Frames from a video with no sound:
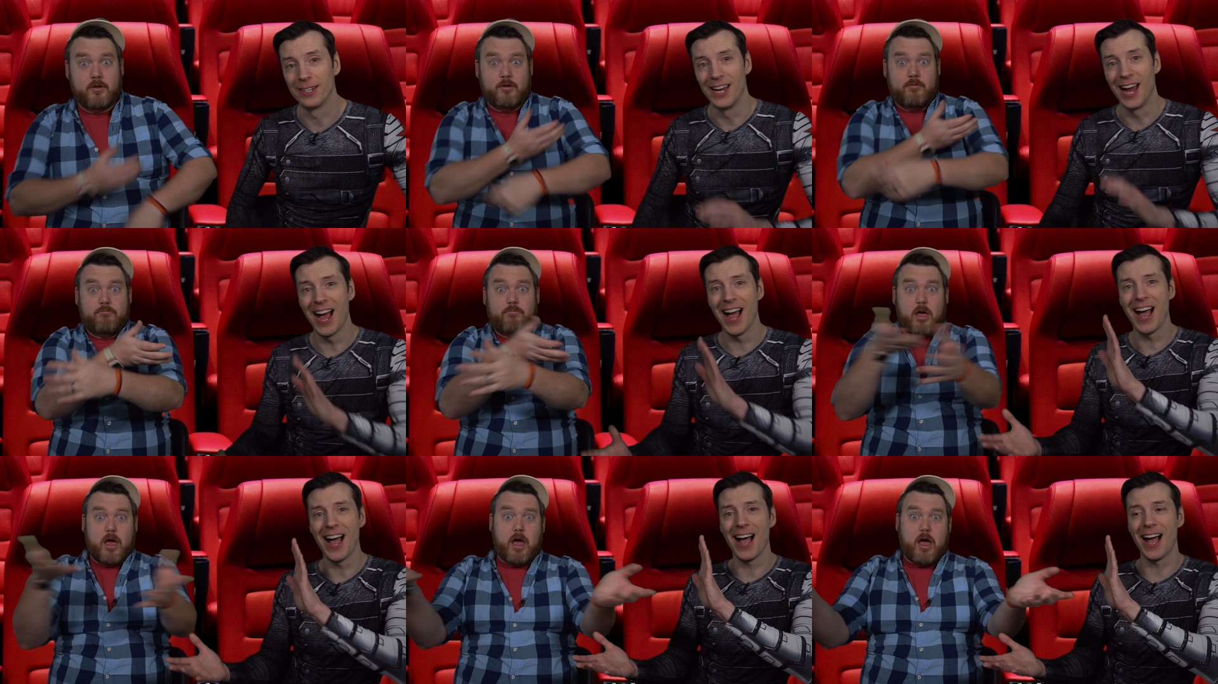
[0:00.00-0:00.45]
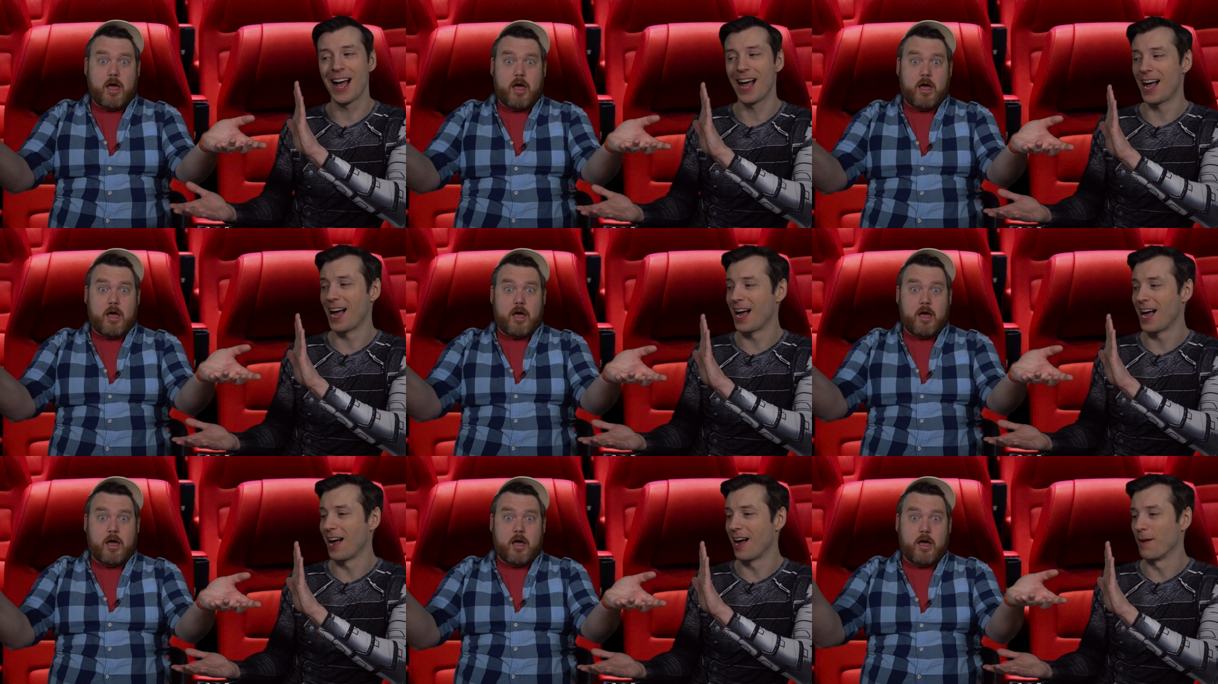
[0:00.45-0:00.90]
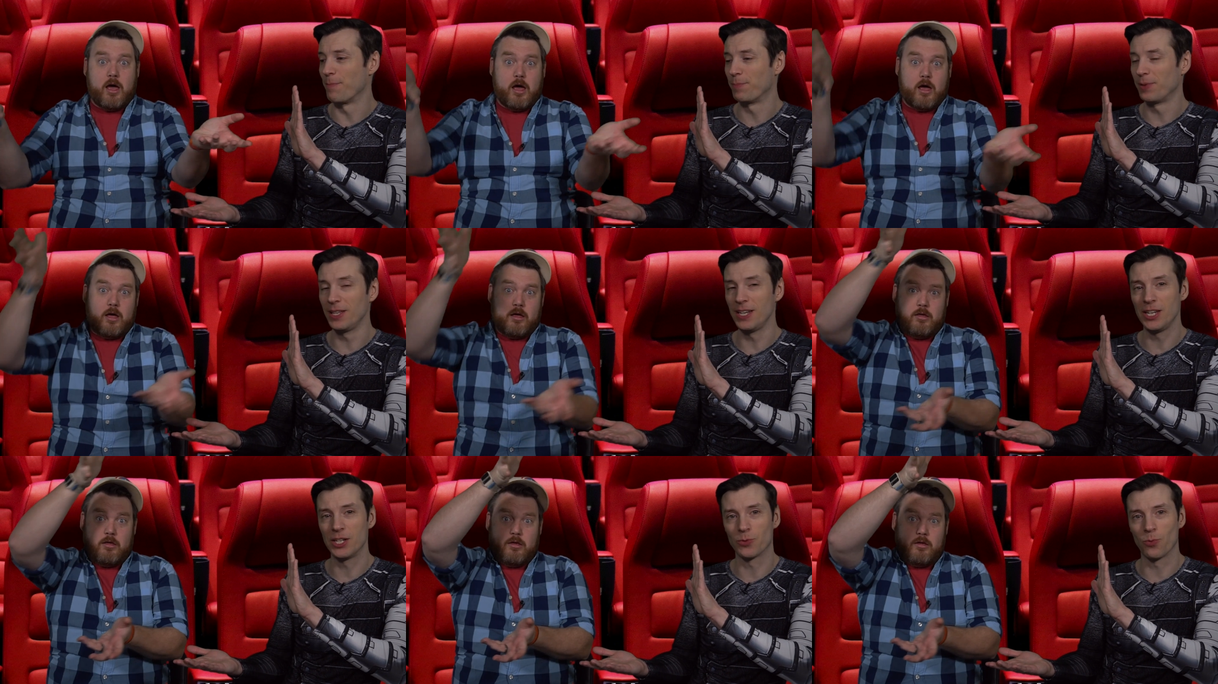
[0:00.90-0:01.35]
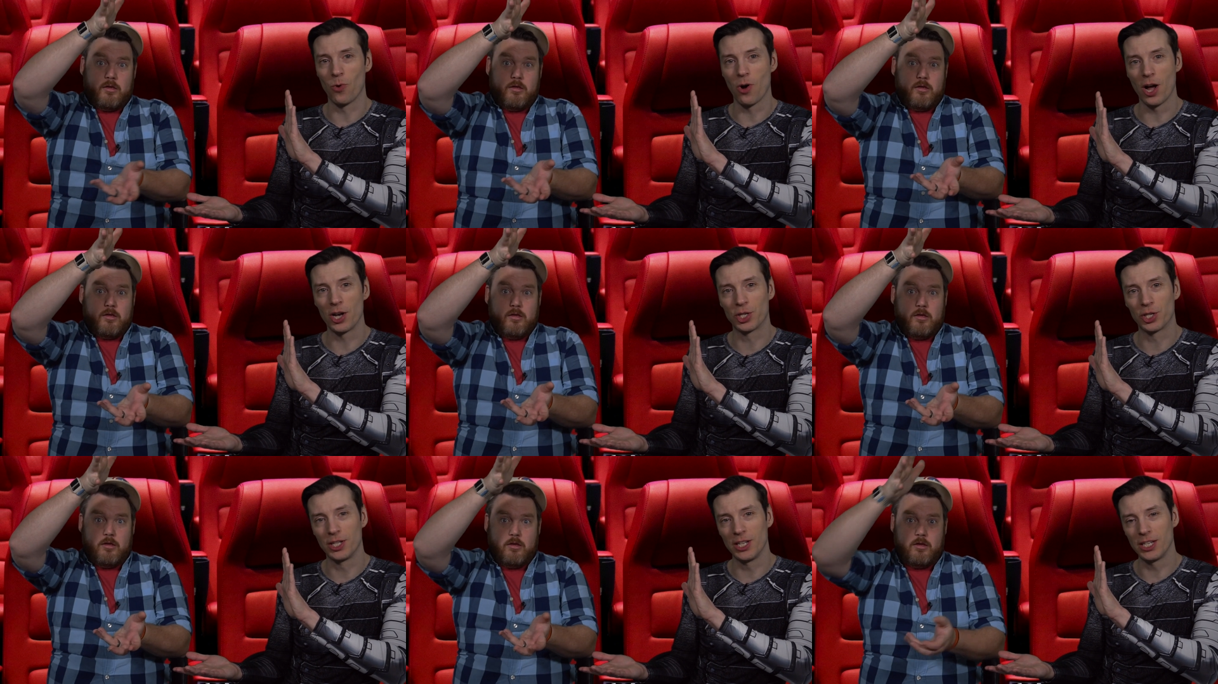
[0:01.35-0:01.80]
Speaker 1: Yeah! yeah! Please
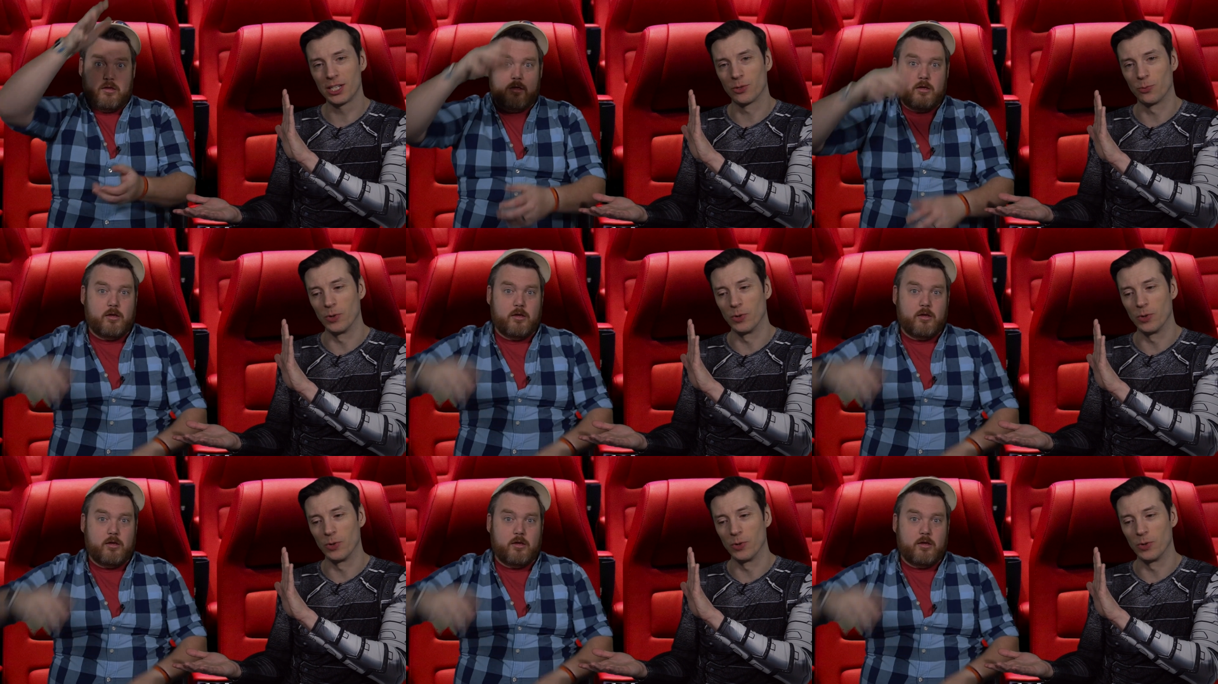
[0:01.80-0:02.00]
watch this.